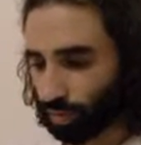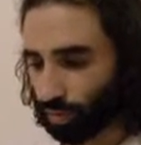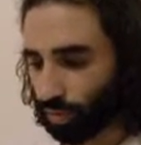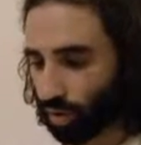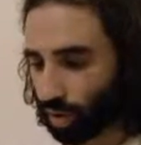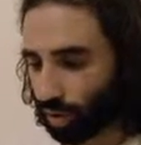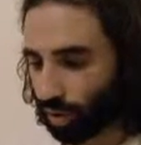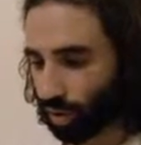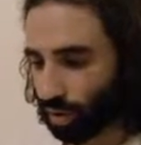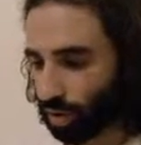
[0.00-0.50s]

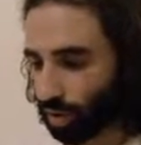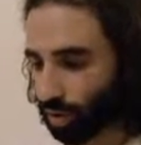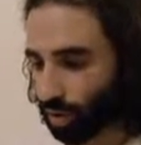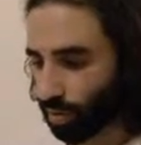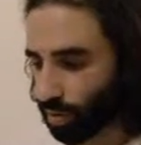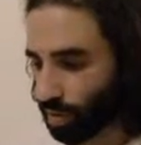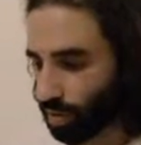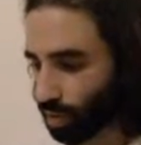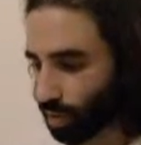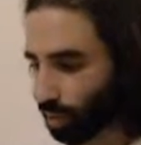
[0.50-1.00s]
Verily,
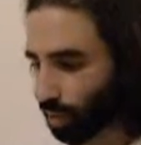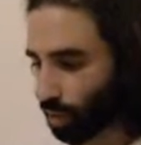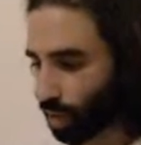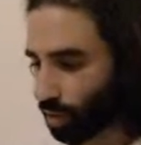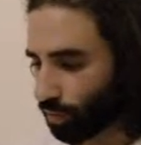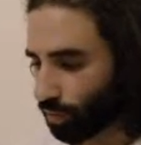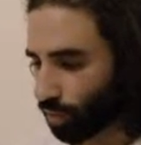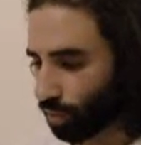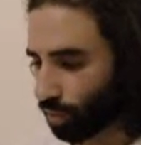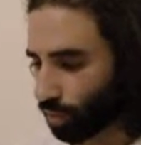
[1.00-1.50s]
there is a
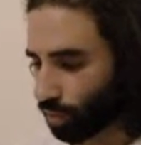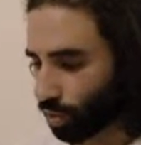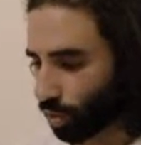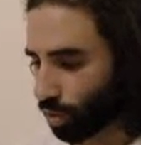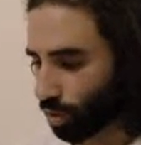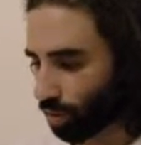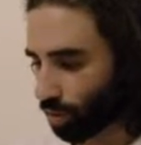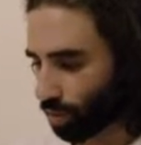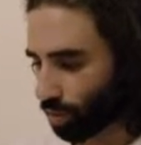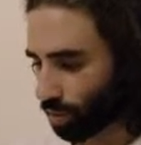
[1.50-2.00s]
painful
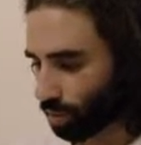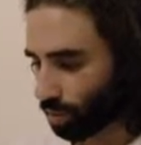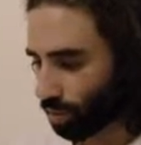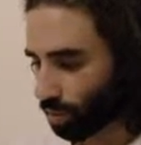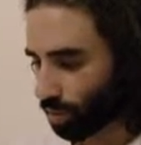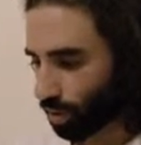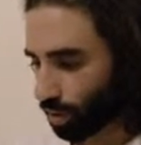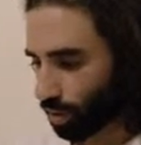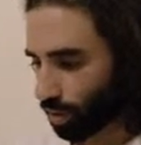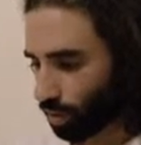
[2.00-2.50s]

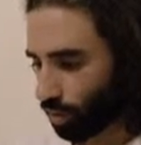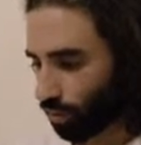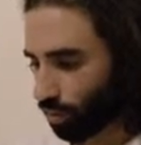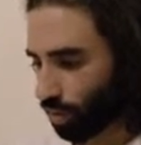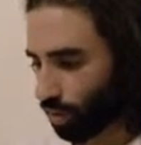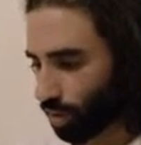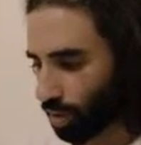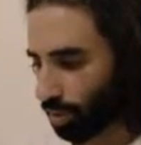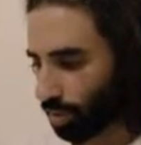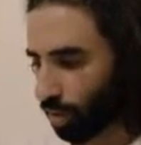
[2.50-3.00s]
torment
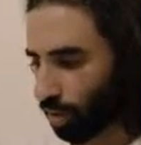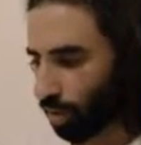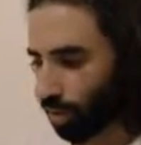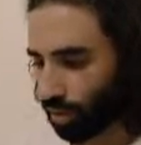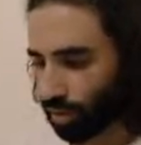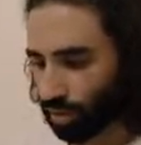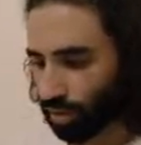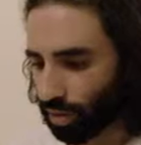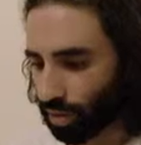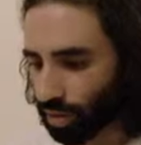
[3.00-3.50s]
for the
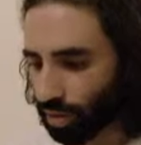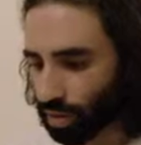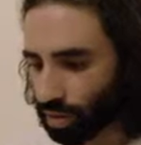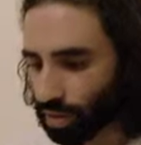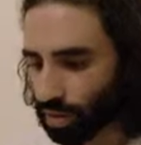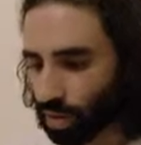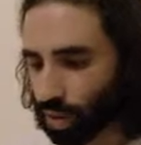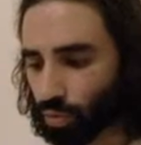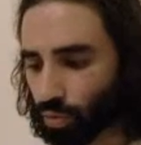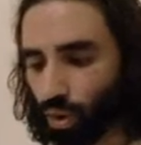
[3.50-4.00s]

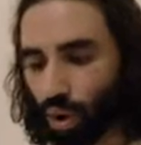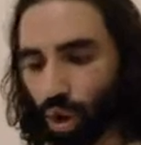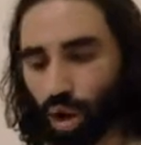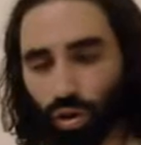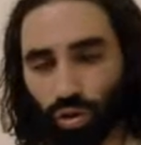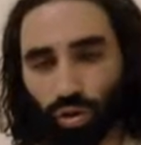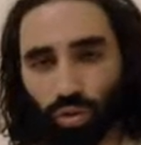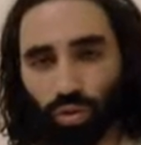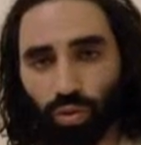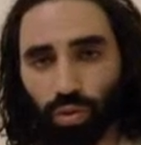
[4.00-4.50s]
polytheists and
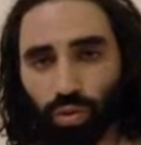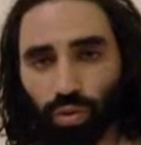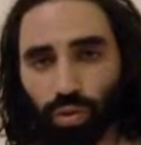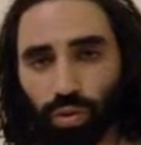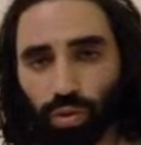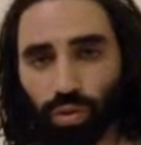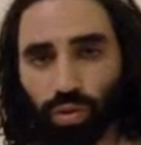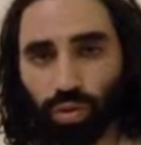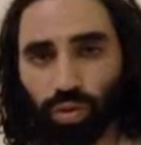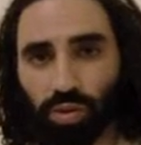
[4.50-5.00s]

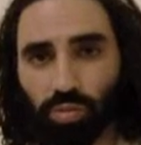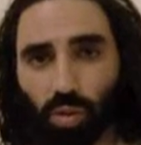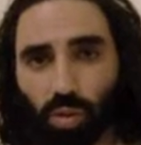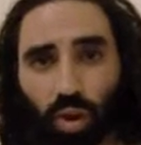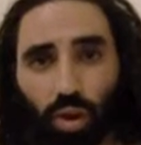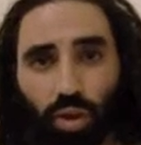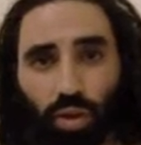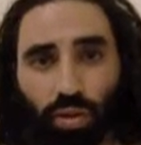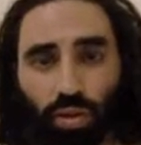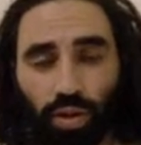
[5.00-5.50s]
wrongdoers.
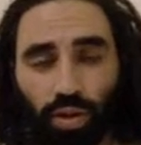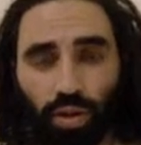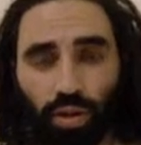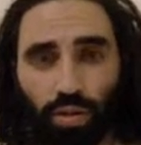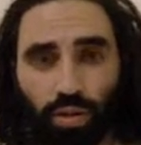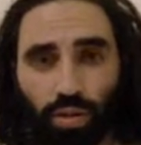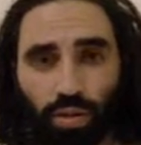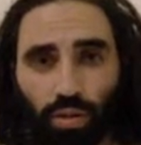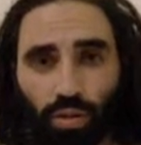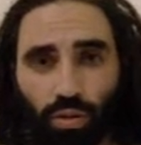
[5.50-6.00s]

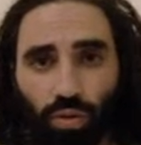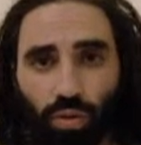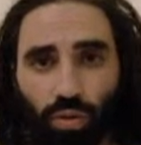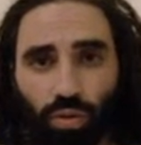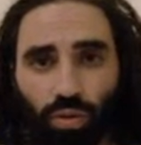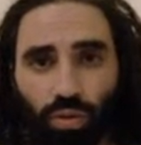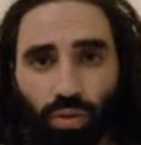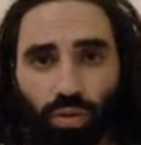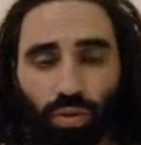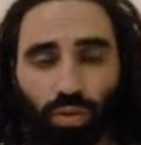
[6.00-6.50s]
polytheists are
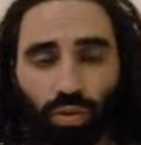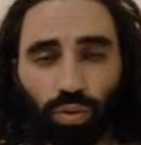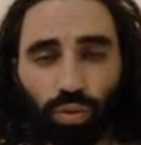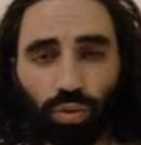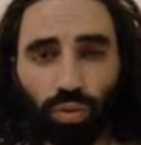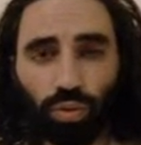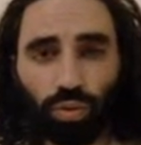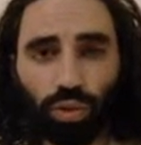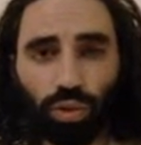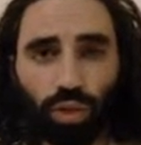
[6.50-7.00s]
those who
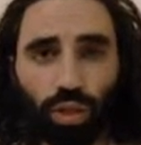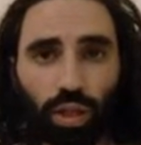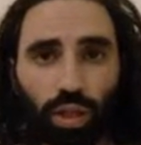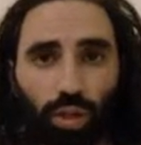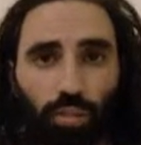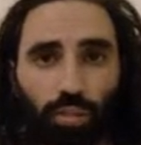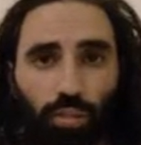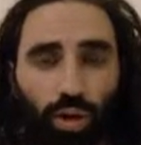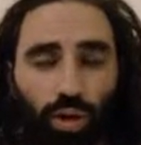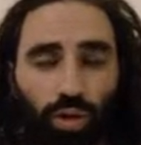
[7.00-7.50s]

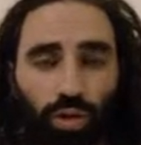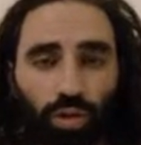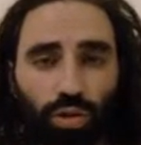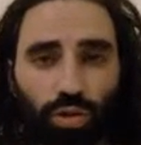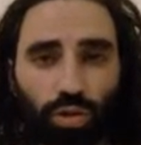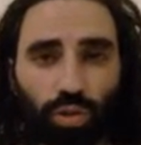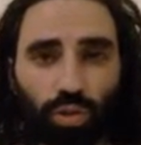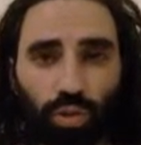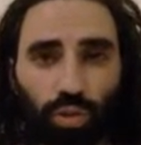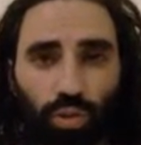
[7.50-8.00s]
associate
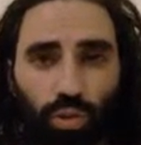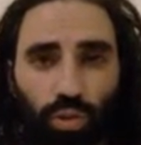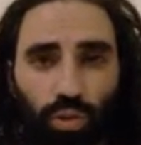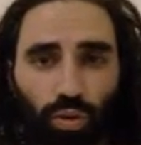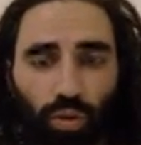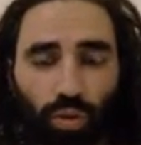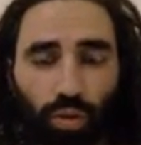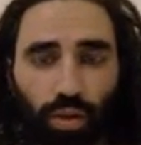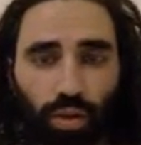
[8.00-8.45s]
partners with the